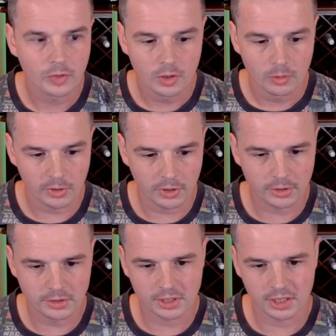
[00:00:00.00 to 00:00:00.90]
I
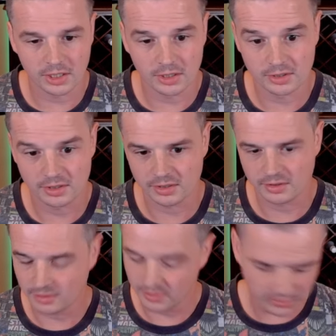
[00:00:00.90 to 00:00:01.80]
don't,
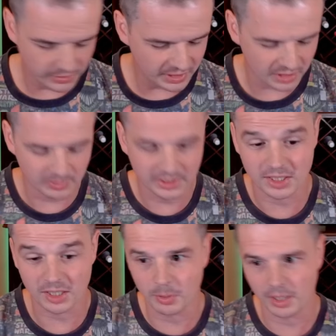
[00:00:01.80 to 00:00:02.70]
no doubtably
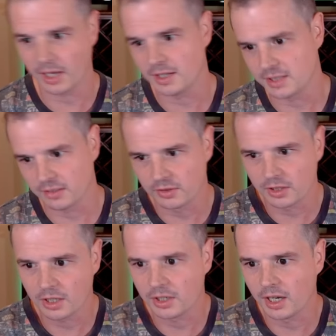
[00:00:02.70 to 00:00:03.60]
keeping a 7
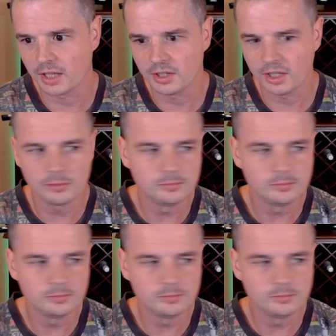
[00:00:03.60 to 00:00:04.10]
card hand here.